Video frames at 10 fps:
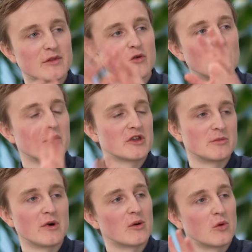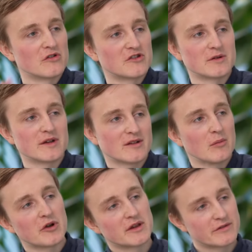thought that you might want to do it at
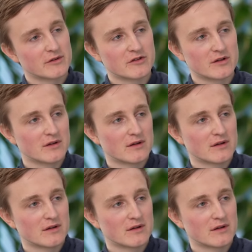some point in the future?